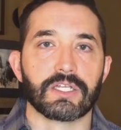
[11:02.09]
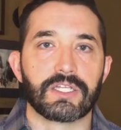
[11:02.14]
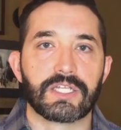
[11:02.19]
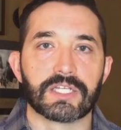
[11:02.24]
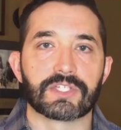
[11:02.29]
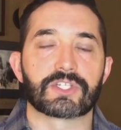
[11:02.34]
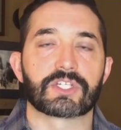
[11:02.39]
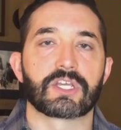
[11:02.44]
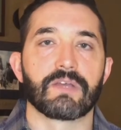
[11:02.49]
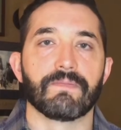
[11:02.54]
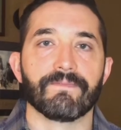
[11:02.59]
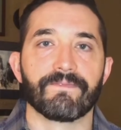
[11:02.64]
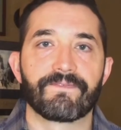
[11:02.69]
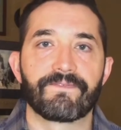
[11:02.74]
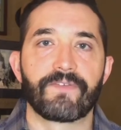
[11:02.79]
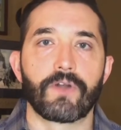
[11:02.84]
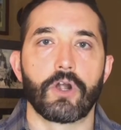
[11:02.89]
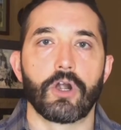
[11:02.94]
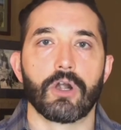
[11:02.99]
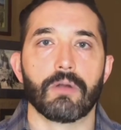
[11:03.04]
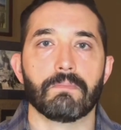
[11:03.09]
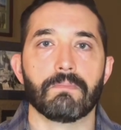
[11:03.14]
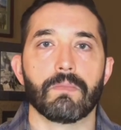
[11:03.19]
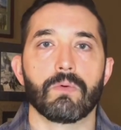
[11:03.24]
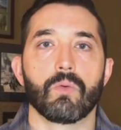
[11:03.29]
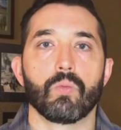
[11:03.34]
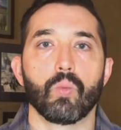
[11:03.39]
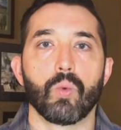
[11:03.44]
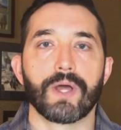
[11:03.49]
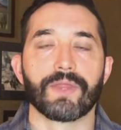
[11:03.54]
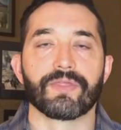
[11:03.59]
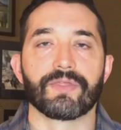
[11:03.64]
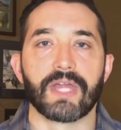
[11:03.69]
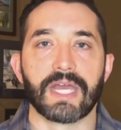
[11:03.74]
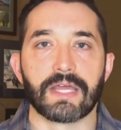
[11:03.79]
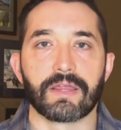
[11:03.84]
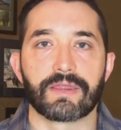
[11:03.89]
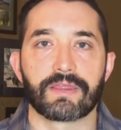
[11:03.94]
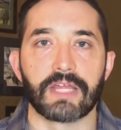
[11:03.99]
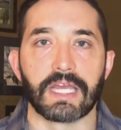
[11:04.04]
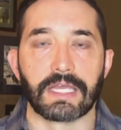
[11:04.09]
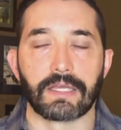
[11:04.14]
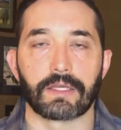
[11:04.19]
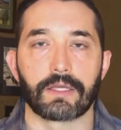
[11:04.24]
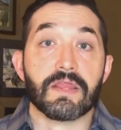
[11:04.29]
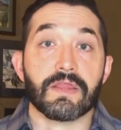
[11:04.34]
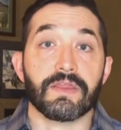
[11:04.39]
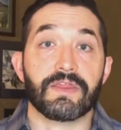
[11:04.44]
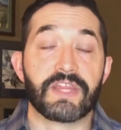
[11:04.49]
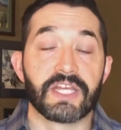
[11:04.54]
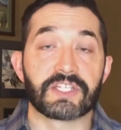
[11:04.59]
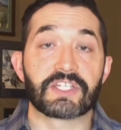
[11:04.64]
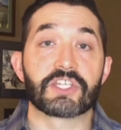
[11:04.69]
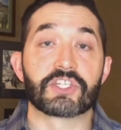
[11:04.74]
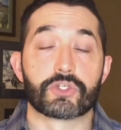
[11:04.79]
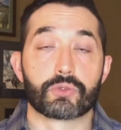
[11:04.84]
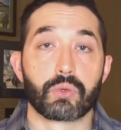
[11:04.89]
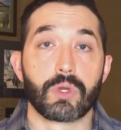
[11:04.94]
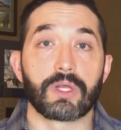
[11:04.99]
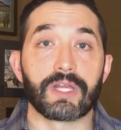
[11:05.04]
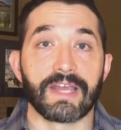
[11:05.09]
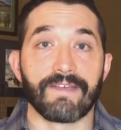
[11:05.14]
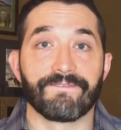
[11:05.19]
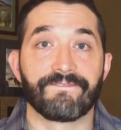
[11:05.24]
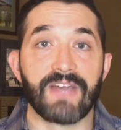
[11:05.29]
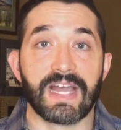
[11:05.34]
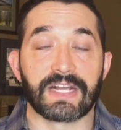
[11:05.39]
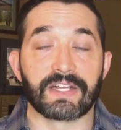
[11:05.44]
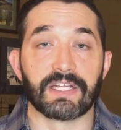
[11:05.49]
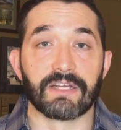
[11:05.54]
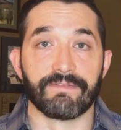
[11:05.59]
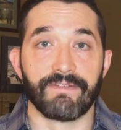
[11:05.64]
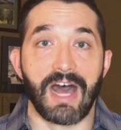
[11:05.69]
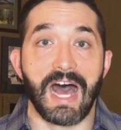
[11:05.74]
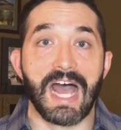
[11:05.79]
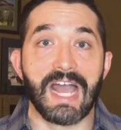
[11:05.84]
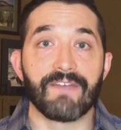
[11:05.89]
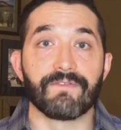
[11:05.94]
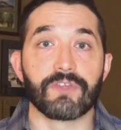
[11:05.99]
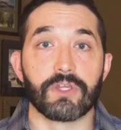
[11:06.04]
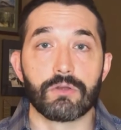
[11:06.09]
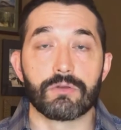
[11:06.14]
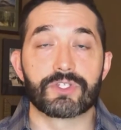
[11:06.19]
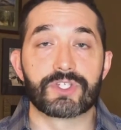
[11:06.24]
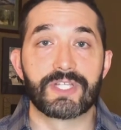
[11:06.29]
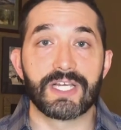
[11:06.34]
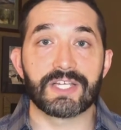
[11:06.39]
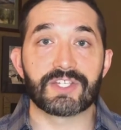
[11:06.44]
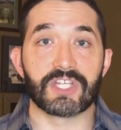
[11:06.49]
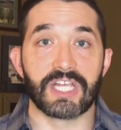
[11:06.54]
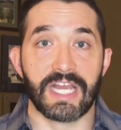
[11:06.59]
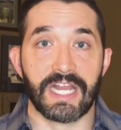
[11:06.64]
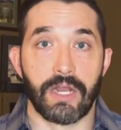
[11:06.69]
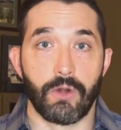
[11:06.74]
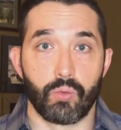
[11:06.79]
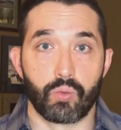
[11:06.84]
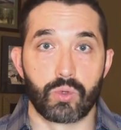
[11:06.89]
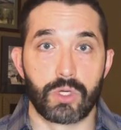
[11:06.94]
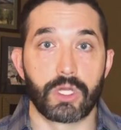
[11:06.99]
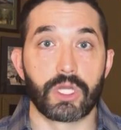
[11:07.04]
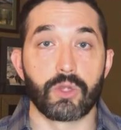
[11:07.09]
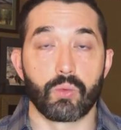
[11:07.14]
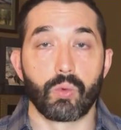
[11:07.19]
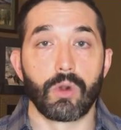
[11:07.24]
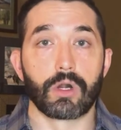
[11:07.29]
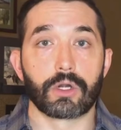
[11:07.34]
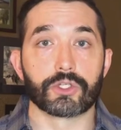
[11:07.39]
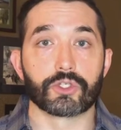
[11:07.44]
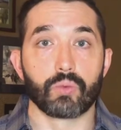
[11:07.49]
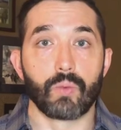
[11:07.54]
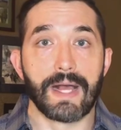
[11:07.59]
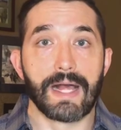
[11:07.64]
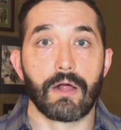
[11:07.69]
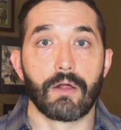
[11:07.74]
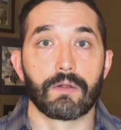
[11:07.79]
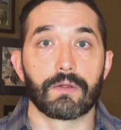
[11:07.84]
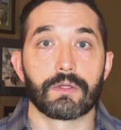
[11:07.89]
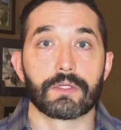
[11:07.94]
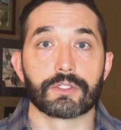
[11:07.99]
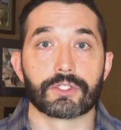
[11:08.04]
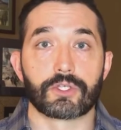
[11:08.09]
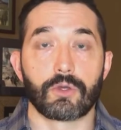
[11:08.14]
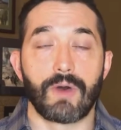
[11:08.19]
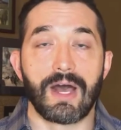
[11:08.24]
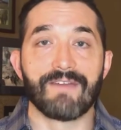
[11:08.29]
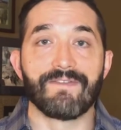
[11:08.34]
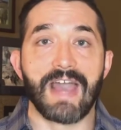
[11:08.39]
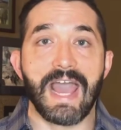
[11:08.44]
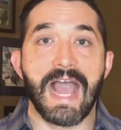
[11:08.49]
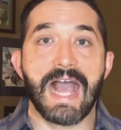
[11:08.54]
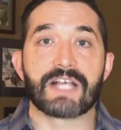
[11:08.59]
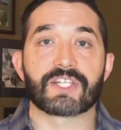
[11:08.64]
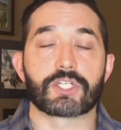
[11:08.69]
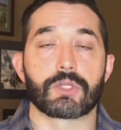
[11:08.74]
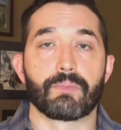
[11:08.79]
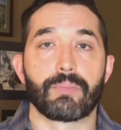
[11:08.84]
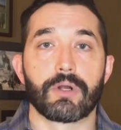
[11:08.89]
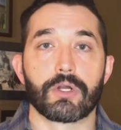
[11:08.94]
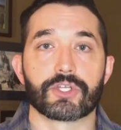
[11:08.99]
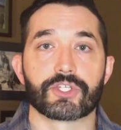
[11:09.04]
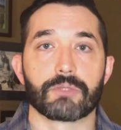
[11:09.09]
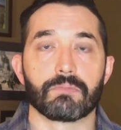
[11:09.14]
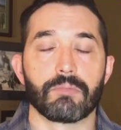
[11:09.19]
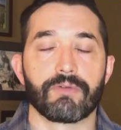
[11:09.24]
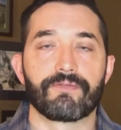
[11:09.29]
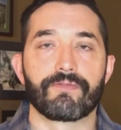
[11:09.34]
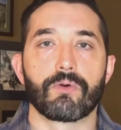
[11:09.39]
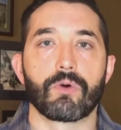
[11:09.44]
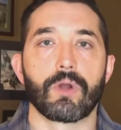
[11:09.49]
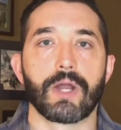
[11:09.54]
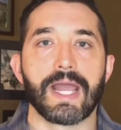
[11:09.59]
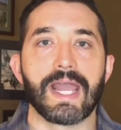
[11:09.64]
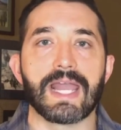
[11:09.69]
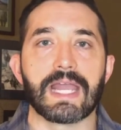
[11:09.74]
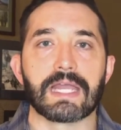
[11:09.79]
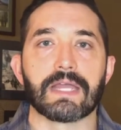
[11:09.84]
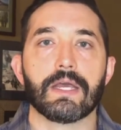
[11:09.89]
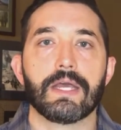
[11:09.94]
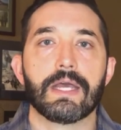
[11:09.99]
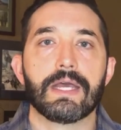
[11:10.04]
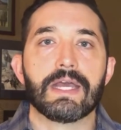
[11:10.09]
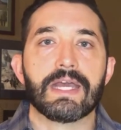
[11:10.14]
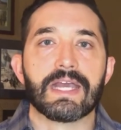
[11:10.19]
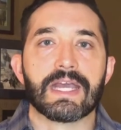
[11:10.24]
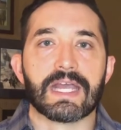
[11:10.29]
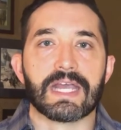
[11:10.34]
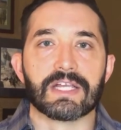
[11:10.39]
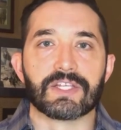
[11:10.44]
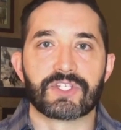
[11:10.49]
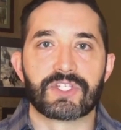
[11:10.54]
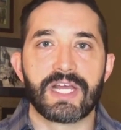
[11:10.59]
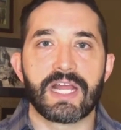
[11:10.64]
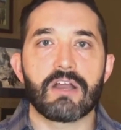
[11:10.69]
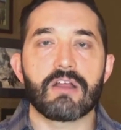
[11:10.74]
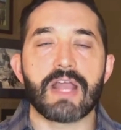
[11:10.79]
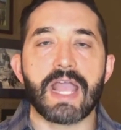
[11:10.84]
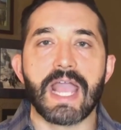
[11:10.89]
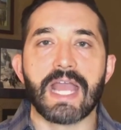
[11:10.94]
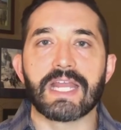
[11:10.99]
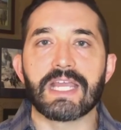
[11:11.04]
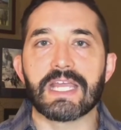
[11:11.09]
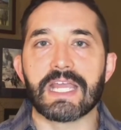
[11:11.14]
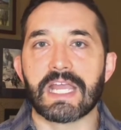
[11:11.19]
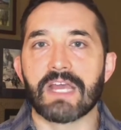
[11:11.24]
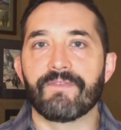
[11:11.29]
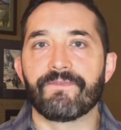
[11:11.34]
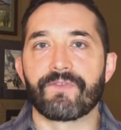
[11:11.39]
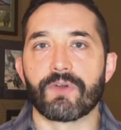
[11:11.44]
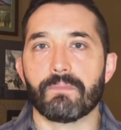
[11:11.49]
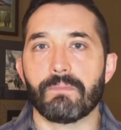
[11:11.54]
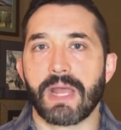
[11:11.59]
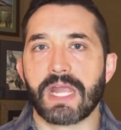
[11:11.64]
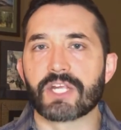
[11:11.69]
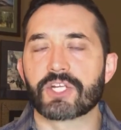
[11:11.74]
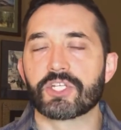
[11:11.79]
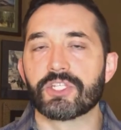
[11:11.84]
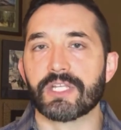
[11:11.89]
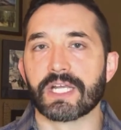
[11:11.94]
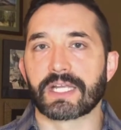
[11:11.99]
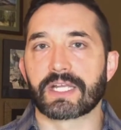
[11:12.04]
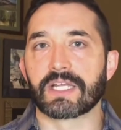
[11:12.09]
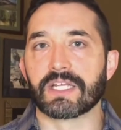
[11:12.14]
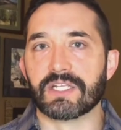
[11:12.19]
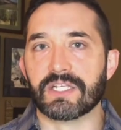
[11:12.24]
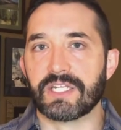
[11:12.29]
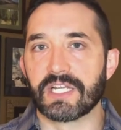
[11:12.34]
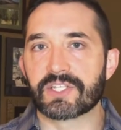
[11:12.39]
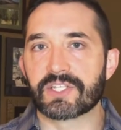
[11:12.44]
disconfirm what they think? This is really effective. I've used this and it really works well. So I've asked a person before, hey, is there any information that could